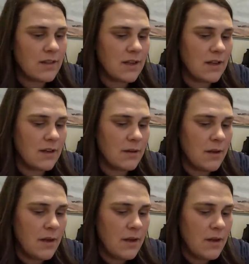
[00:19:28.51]
The
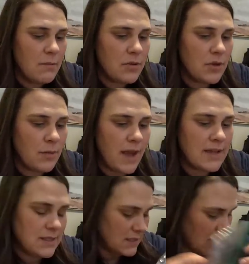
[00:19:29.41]

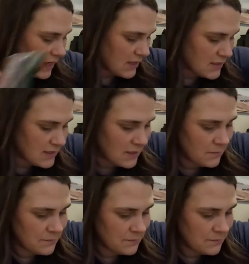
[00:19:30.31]
puree sticks.